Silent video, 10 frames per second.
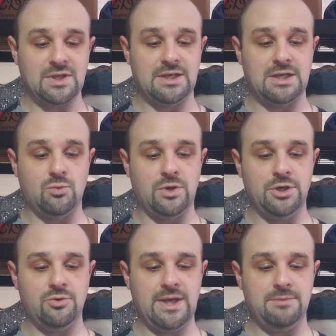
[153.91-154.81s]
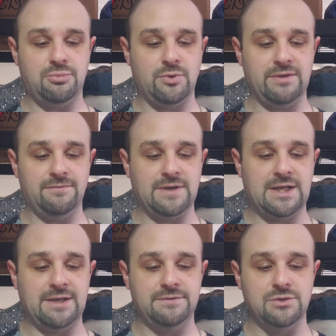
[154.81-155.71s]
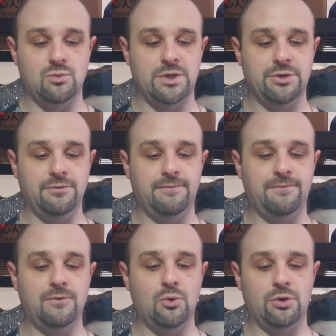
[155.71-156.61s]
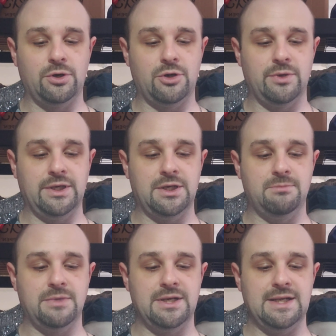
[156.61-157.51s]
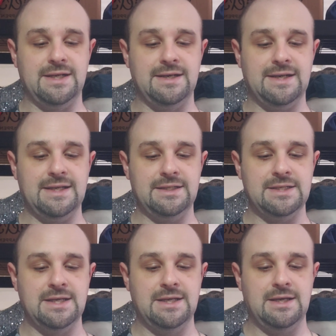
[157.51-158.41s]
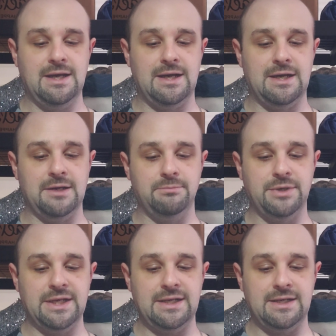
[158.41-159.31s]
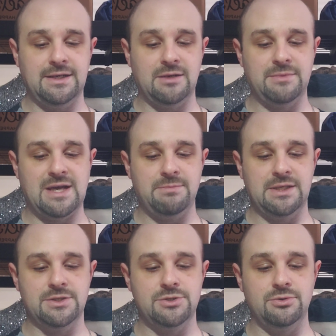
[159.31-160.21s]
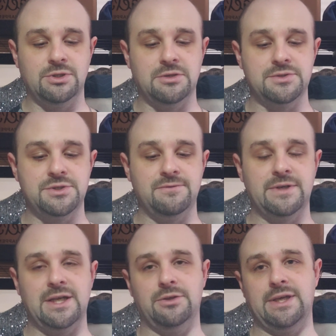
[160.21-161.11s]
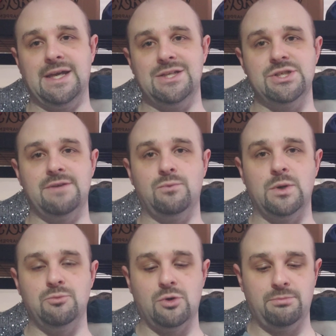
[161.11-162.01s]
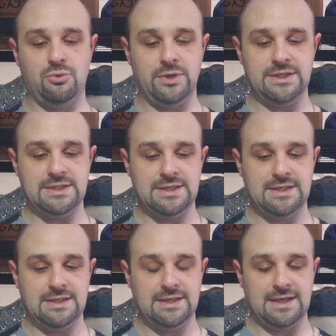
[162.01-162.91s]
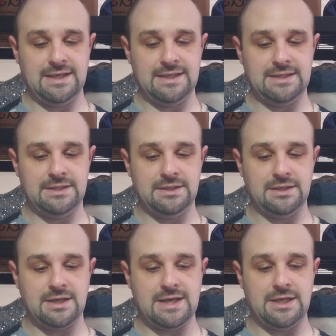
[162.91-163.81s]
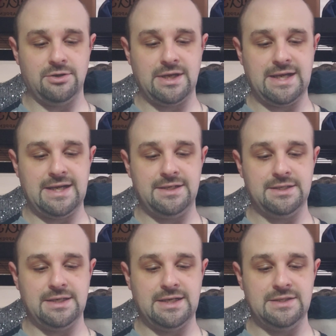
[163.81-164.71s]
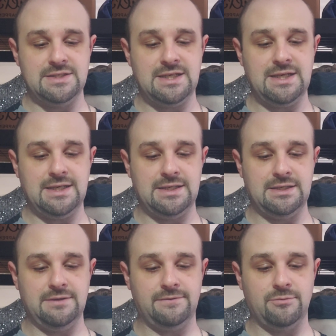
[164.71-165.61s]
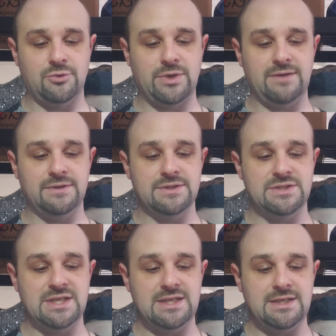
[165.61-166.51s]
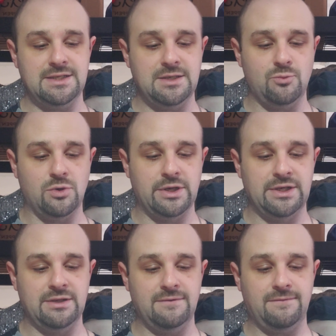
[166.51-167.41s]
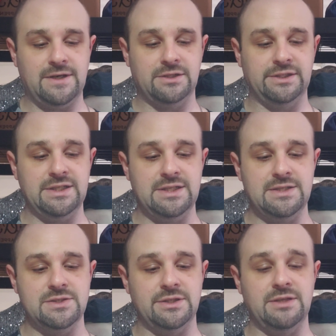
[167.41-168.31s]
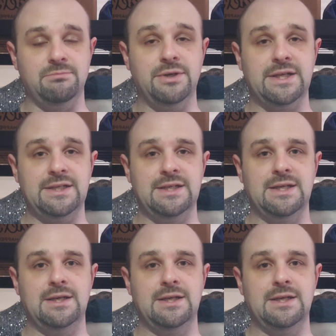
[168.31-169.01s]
108.5 to 104 going into Monday night, but it ended up not being too close. Duvernay only got Jeff one more point. And Kyle got 10 from the Ravens D, and he won fairly easily. But